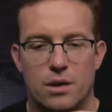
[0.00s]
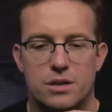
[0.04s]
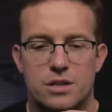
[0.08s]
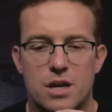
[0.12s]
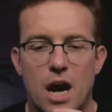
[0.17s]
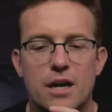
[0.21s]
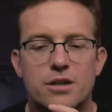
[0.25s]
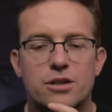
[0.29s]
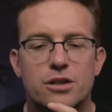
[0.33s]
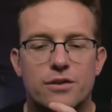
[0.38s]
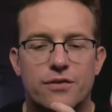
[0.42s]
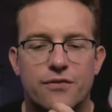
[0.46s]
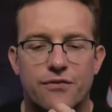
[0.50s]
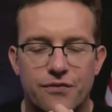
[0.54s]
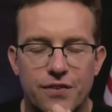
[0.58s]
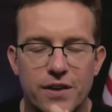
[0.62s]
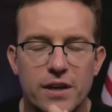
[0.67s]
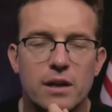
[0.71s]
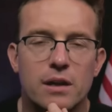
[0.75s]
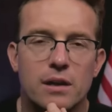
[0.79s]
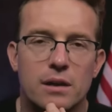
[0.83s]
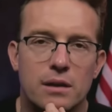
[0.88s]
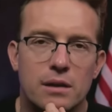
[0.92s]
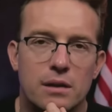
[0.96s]
Dr.
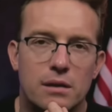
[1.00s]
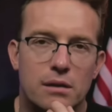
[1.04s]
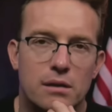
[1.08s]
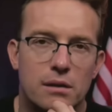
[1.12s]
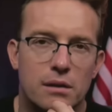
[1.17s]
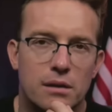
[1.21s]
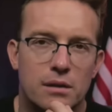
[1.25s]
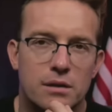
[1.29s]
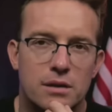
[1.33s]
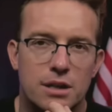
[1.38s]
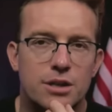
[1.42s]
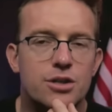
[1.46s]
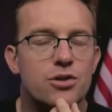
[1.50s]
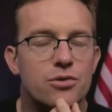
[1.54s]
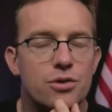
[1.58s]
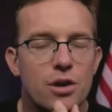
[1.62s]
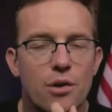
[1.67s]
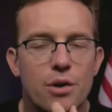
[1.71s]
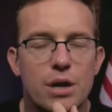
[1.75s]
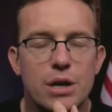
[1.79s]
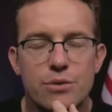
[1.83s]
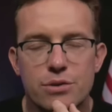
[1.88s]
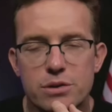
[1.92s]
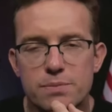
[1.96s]
Phil, did you
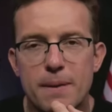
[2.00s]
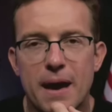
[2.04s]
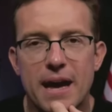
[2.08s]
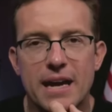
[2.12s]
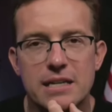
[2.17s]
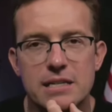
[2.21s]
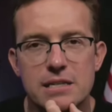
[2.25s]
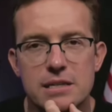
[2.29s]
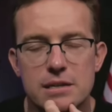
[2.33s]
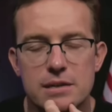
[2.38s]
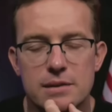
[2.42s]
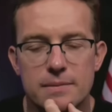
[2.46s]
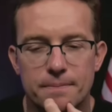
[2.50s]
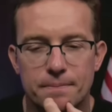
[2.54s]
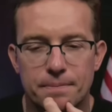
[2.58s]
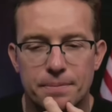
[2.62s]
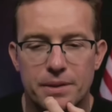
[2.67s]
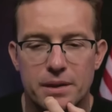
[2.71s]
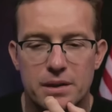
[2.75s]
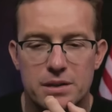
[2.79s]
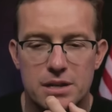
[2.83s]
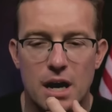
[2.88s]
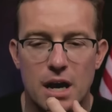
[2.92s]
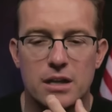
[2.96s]
know he was based?
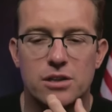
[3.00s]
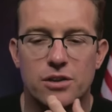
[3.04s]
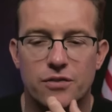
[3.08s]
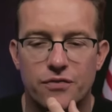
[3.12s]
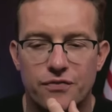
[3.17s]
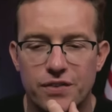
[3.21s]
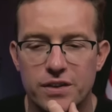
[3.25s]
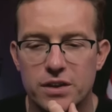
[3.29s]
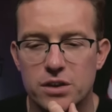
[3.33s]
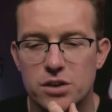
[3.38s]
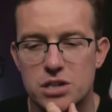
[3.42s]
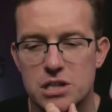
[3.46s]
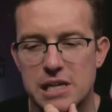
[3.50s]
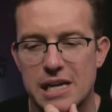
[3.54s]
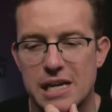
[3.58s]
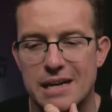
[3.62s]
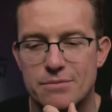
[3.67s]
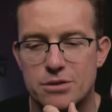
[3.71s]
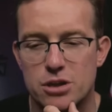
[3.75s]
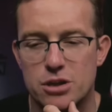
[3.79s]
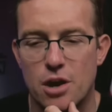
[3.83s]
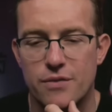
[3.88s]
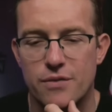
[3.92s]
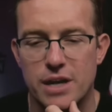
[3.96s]
Dr. Phil
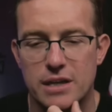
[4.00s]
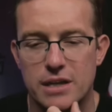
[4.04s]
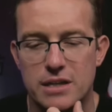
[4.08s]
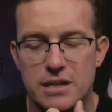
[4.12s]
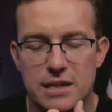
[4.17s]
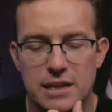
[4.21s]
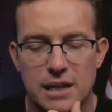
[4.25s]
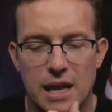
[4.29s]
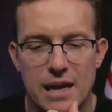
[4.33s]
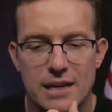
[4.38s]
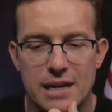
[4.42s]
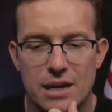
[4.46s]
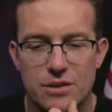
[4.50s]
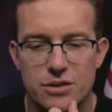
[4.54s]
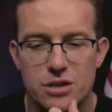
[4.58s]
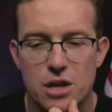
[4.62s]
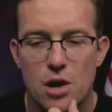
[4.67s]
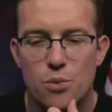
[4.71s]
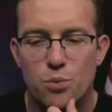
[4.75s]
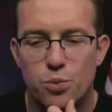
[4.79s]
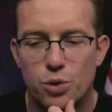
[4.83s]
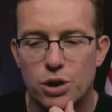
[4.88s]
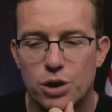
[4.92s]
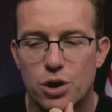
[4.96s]
slams COVID-19 lockdowns.
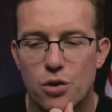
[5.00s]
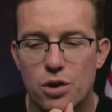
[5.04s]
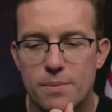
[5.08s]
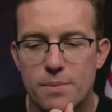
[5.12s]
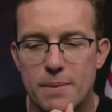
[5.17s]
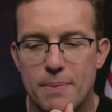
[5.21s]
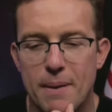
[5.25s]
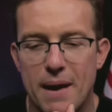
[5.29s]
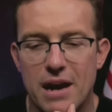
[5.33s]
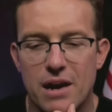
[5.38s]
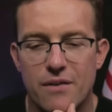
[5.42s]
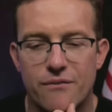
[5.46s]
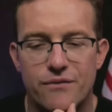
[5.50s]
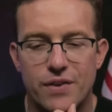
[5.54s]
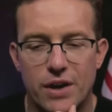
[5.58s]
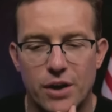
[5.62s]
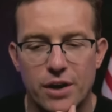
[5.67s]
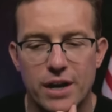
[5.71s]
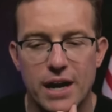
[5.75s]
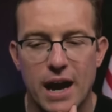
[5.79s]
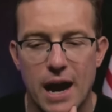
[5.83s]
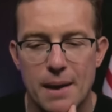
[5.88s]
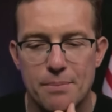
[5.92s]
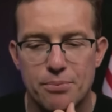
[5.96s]
We're going to be paying a
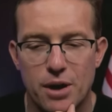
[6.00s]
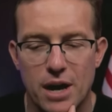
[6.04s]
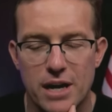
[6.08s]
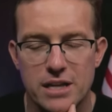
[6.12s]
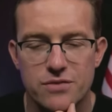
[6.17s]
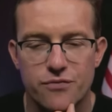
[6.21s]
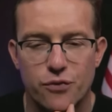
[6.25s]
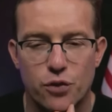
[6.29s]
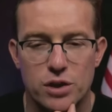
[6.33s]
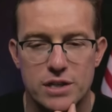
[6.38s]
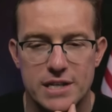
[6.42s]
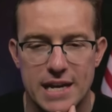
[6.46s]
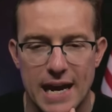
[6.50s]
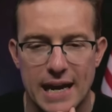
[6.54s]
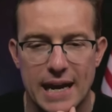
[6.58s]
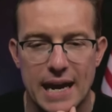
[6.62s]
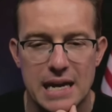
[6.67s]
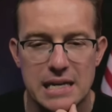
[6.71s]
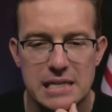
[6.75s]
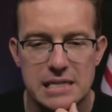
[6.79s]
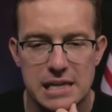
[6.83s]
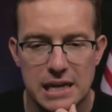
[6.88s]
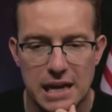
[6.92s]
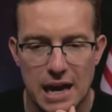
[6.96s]
very high price for
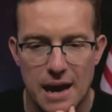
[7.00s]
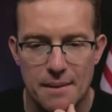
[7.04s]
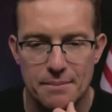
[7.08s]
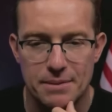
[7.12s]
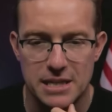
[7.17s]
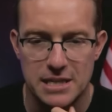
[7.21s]
decades to come,